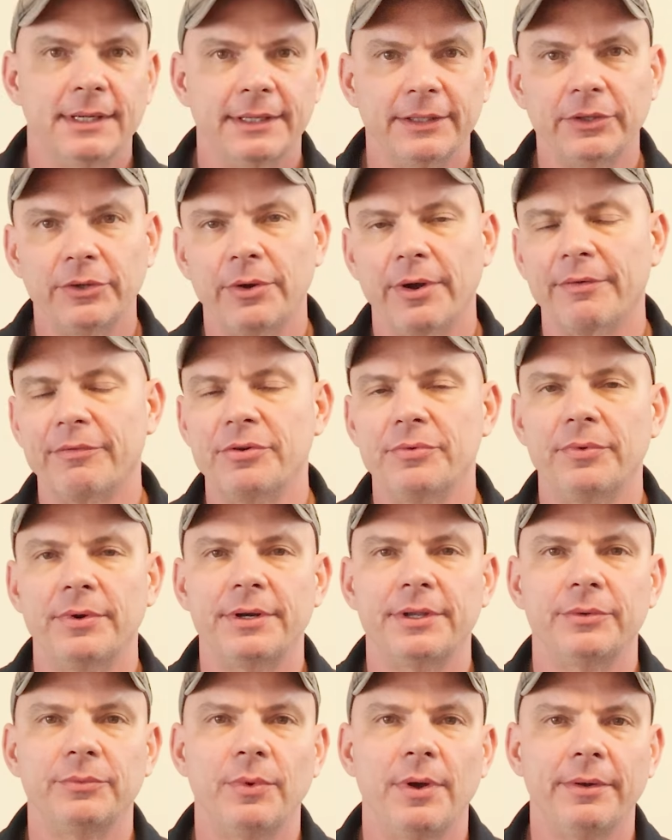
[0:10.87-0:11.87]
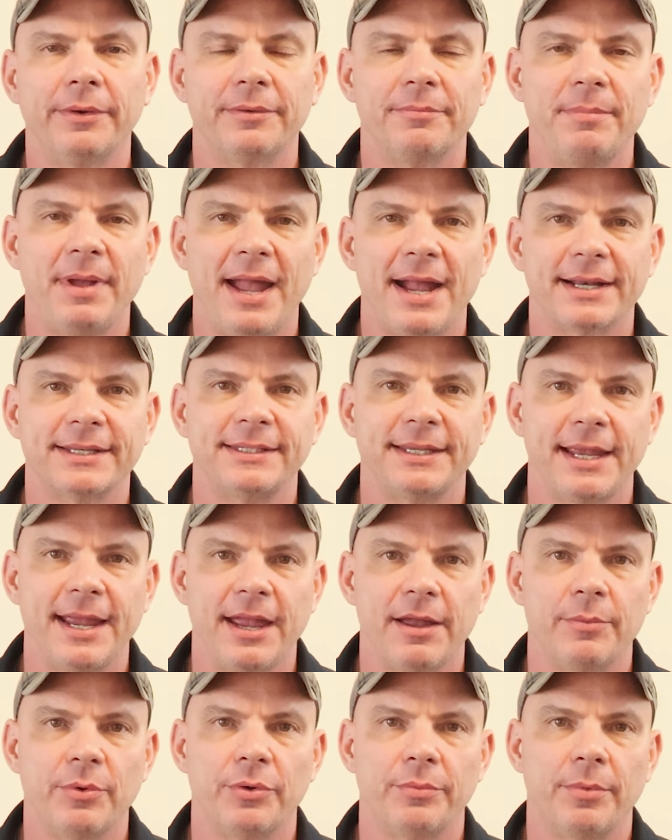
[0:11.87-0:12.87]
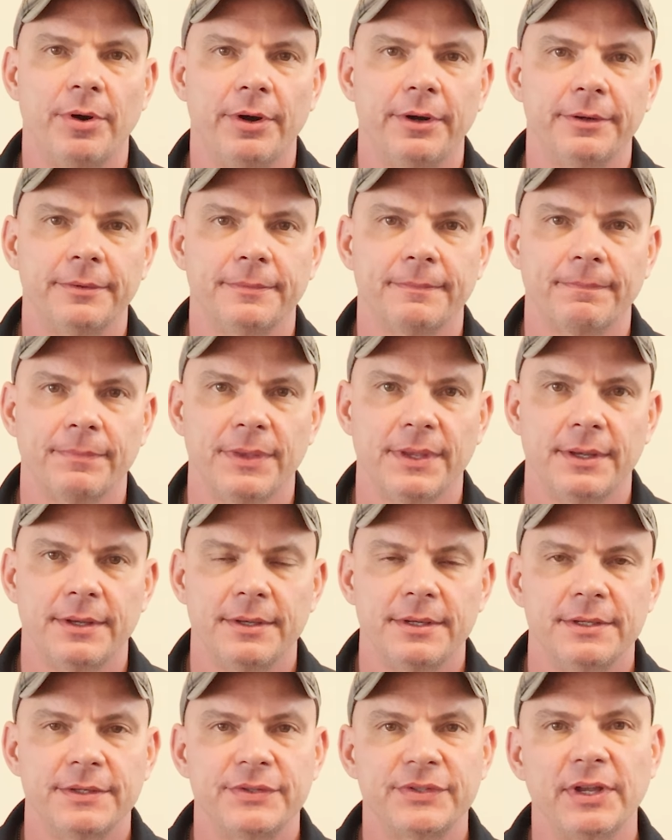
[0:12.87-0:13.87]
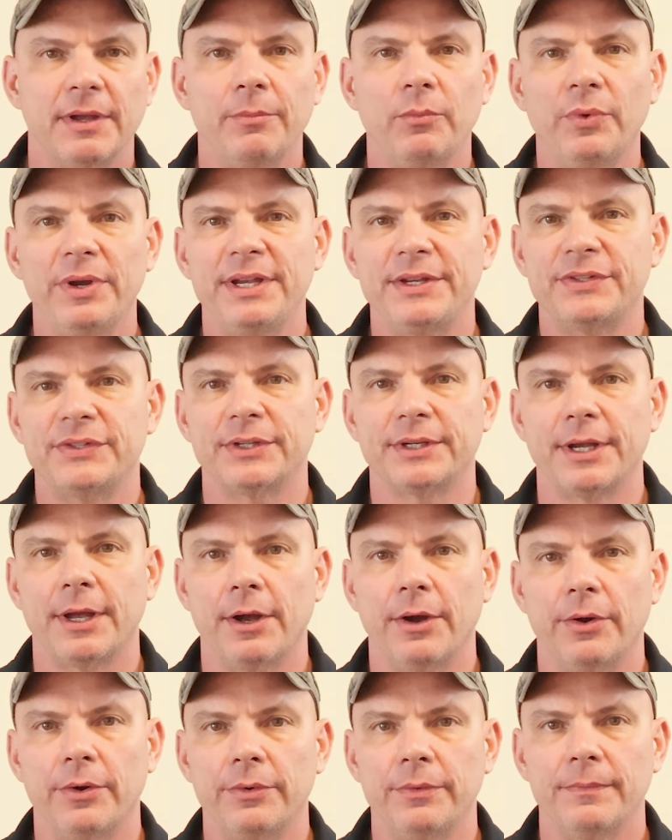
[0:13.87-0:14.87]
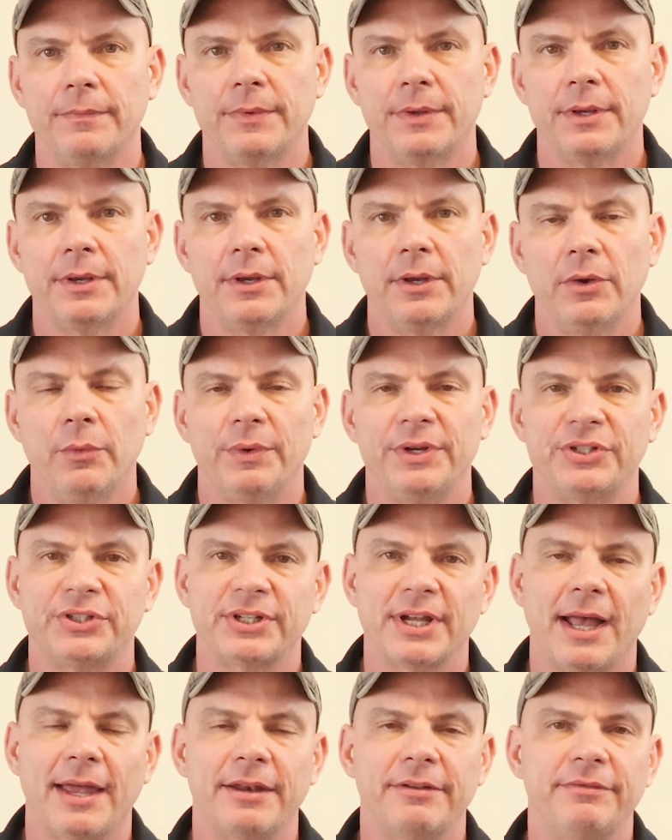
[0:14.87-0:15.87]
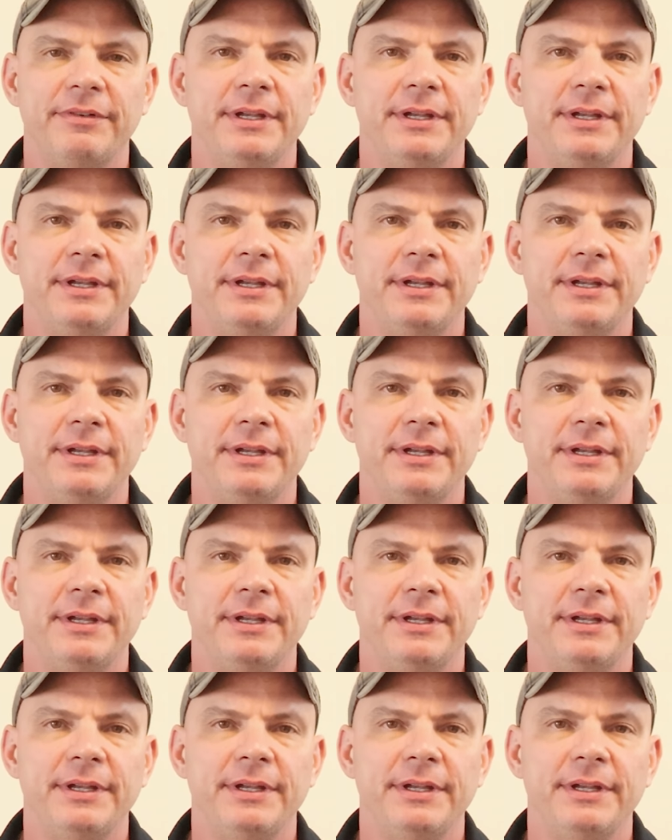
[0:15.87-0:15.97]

Hello everyone and welcome back to AmmoMart. Some weeks ago, we shot a